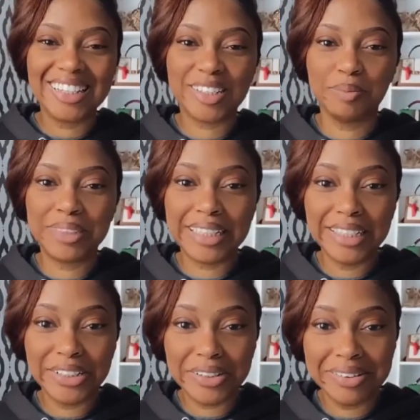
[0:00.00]
Get some
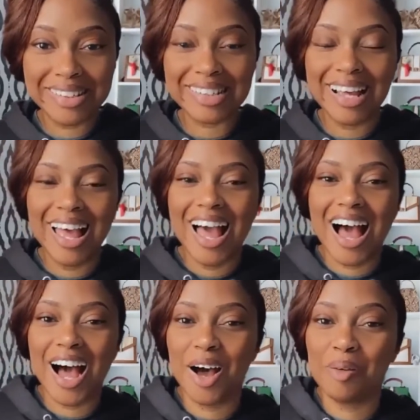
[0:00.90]
deals.
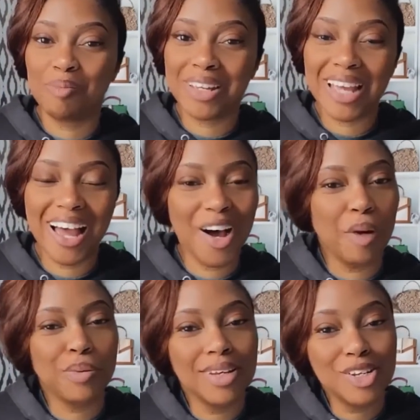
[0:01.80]
Um, but yeah, I
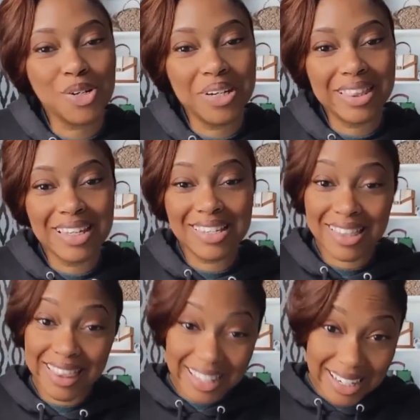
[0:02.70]
hope you enjoyed
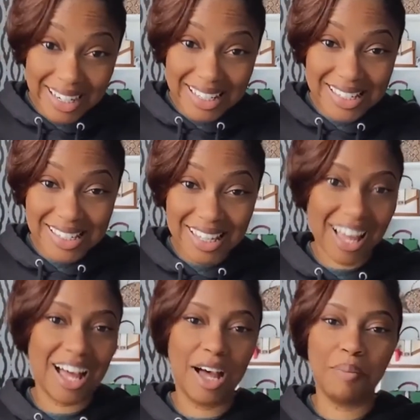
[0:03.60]
these looks.
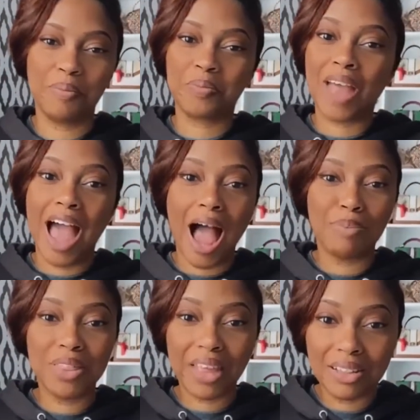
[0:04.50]
Um,
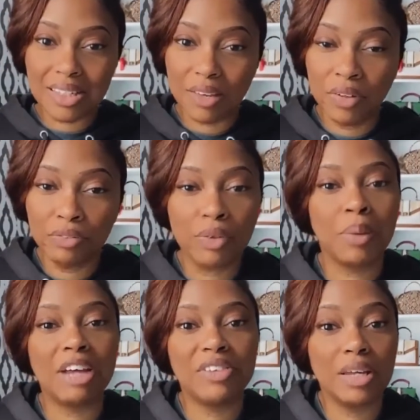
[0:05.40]
happy Thanksgiving
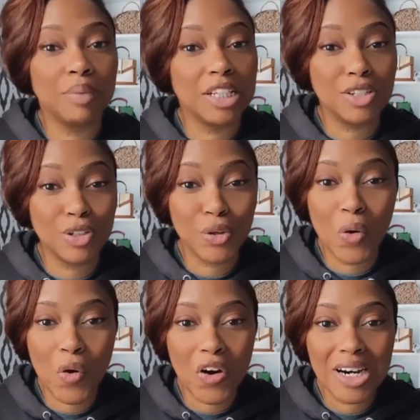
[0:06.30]
from my family to
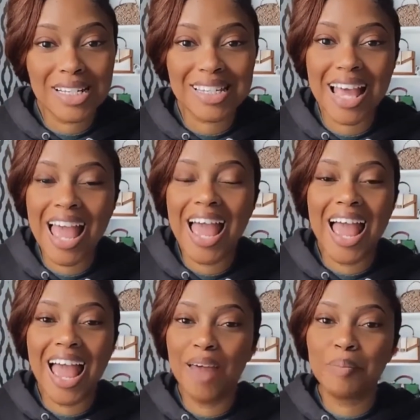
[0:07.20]
yours.
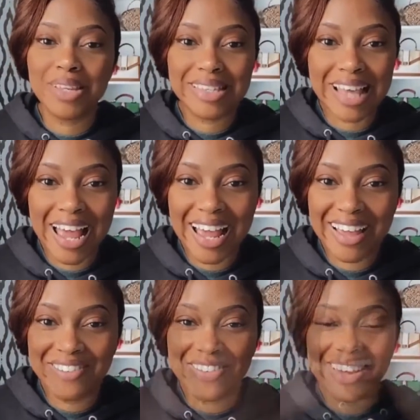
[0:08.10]
And be
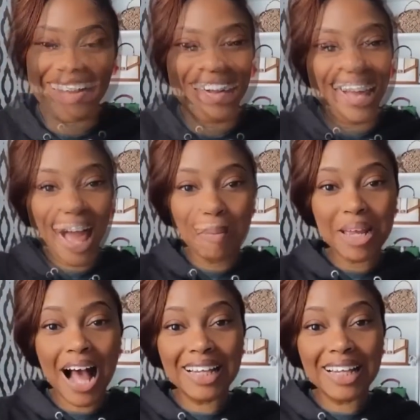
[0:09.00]
safe. Happy